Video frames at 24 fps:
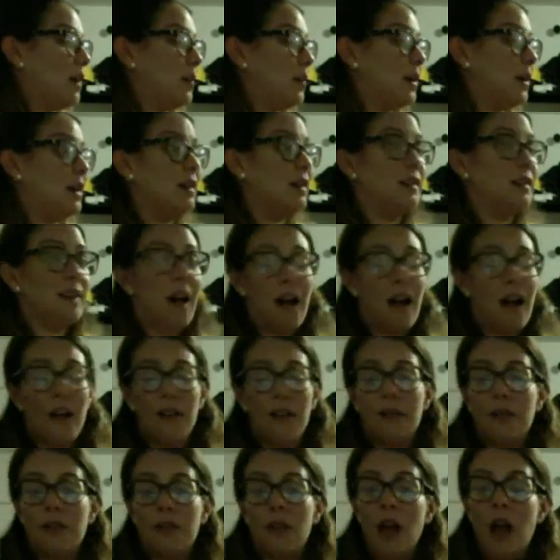I'm gonna
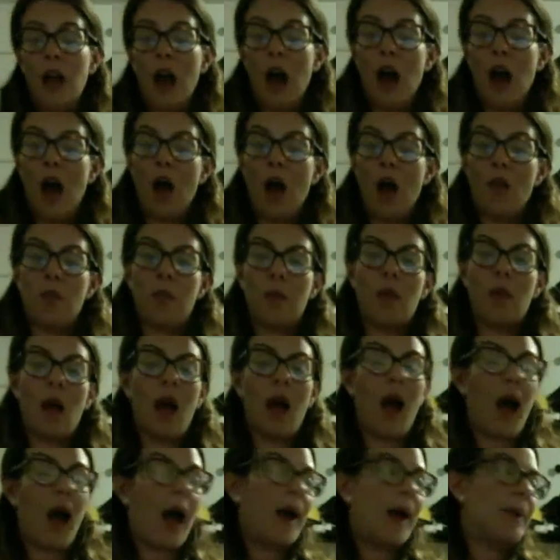love,
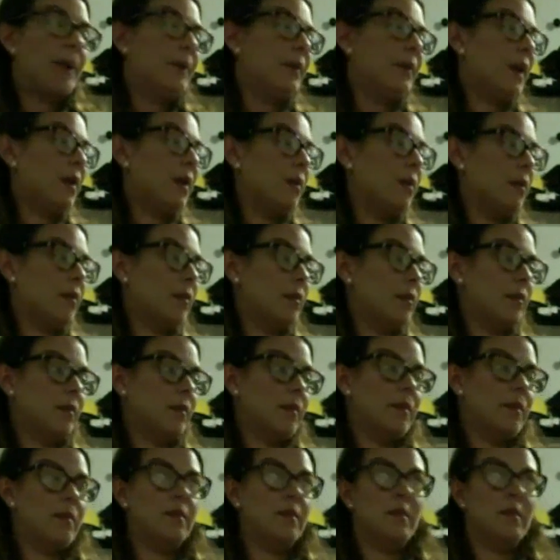I'm
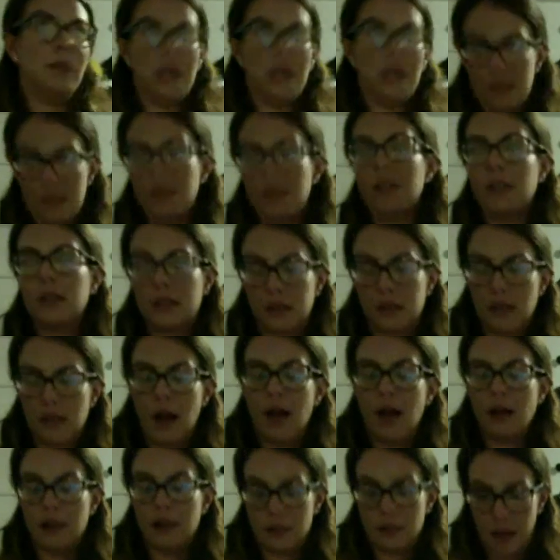Melissa
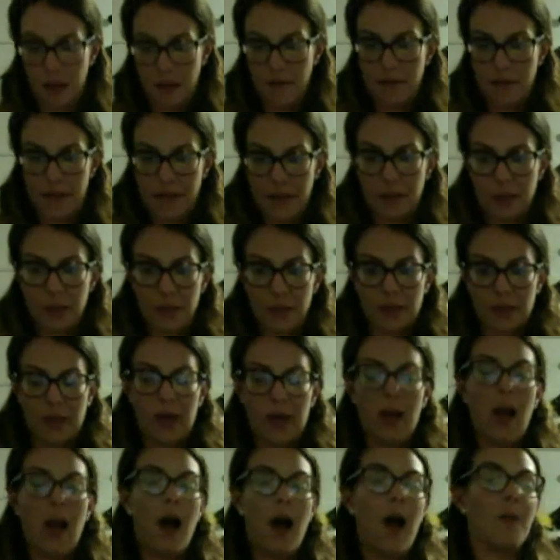Gonzalez on
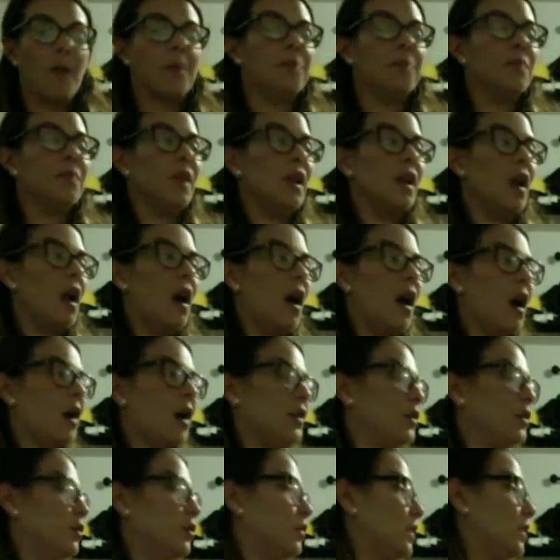Facebook.com.
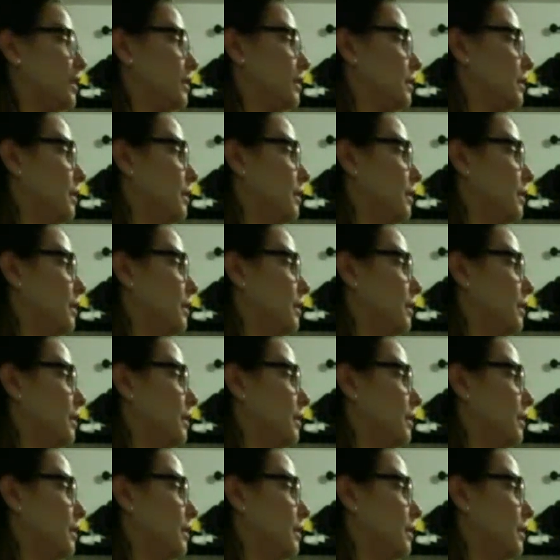You can